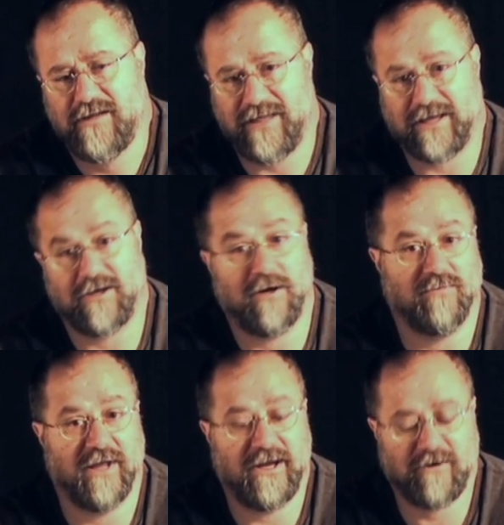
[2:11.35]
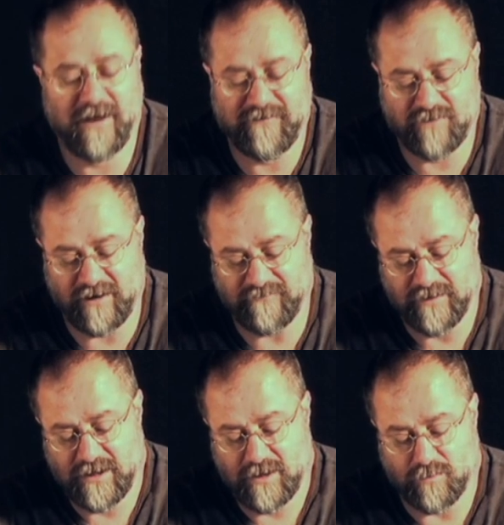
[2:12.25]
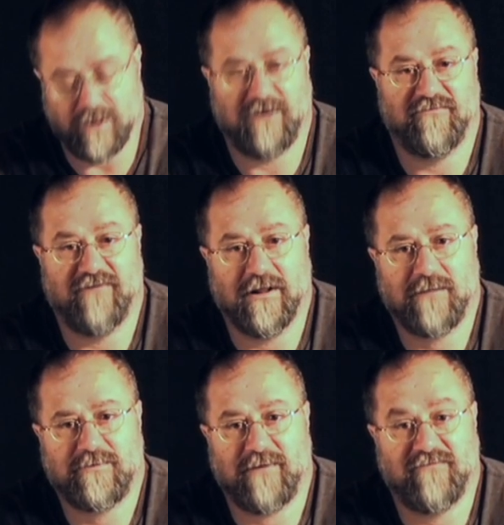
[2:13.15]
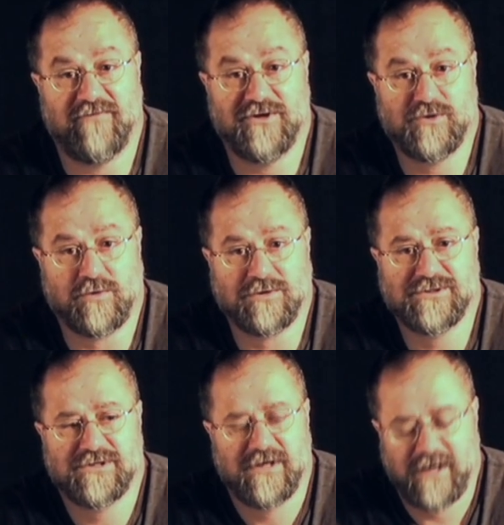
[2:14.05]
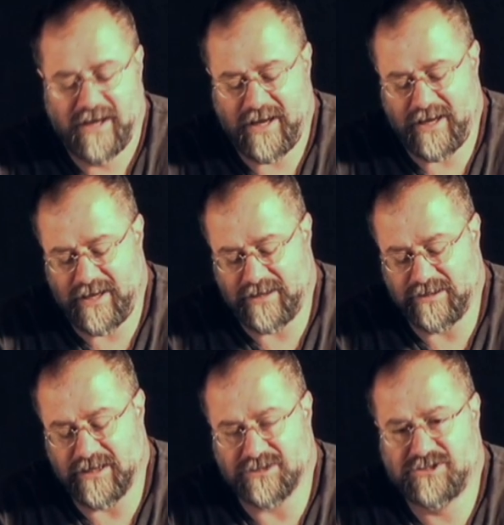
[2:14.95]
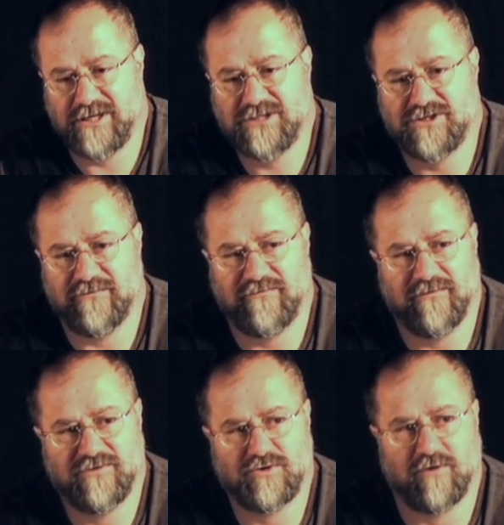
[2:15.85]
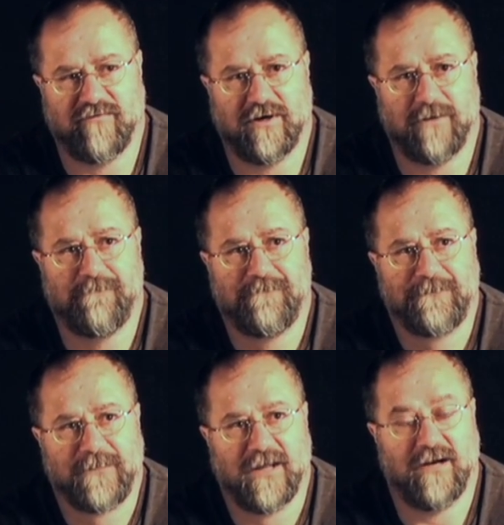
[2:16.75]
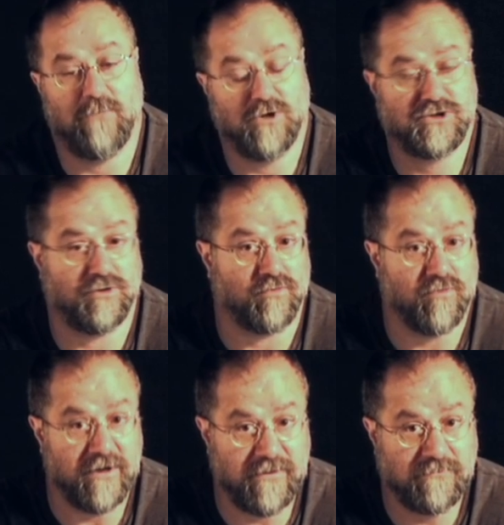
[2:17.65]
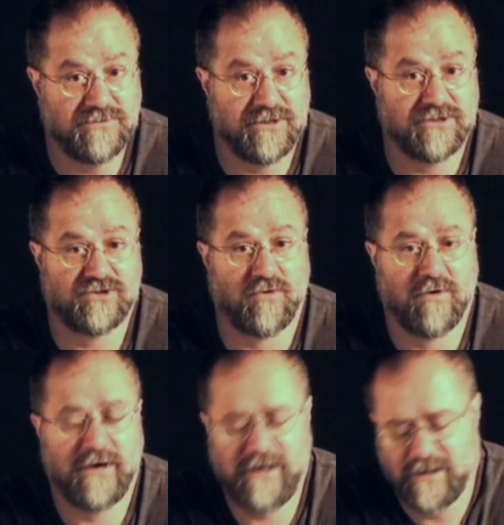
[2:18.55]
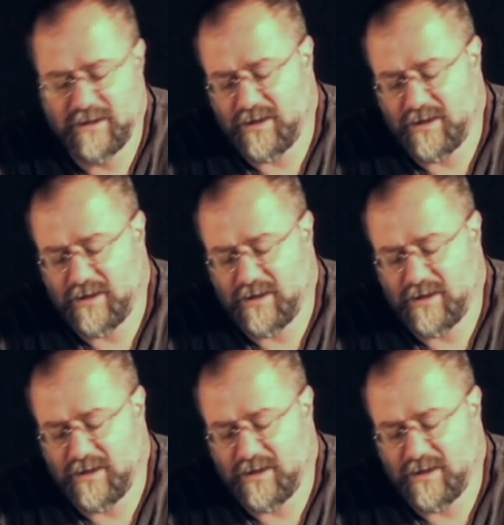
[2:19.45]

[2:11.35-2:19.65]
That can come later after I've really developed my visuals and get a sense of sort of an emotional rhythm to the story.